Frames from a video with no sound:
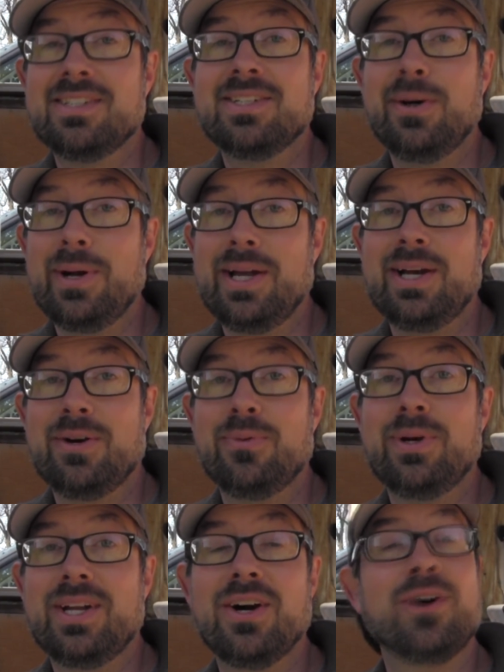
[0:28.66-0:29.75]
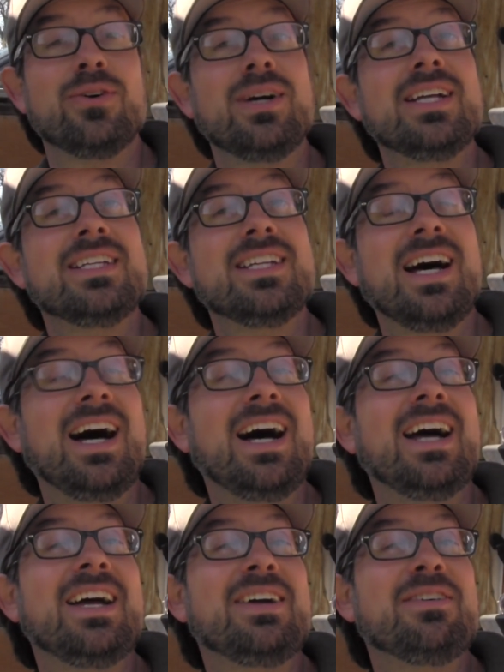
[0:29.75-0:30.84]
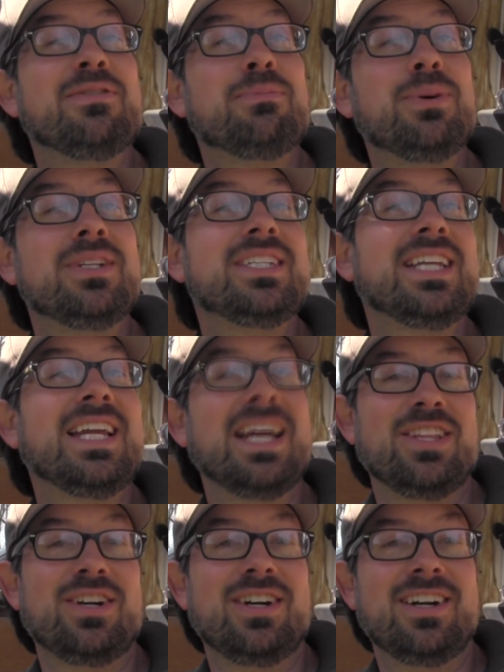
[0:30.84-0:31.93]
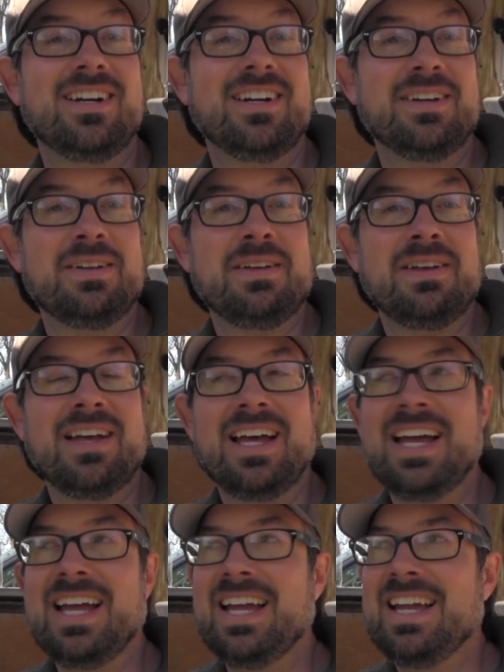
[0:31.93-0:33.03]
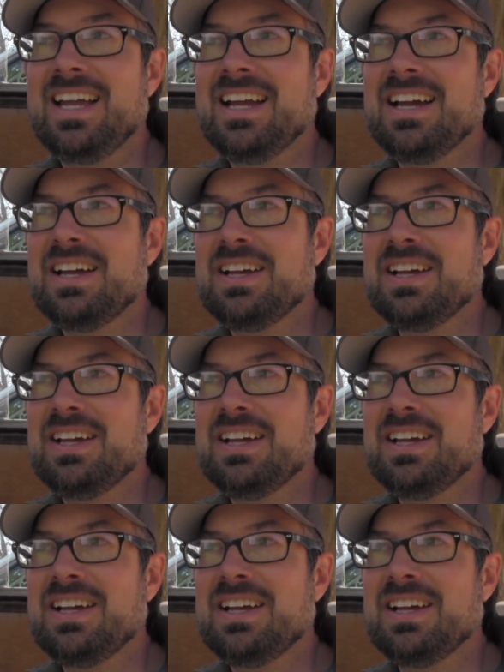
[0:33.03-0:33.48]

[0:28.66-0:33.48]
So here we go. I've put together a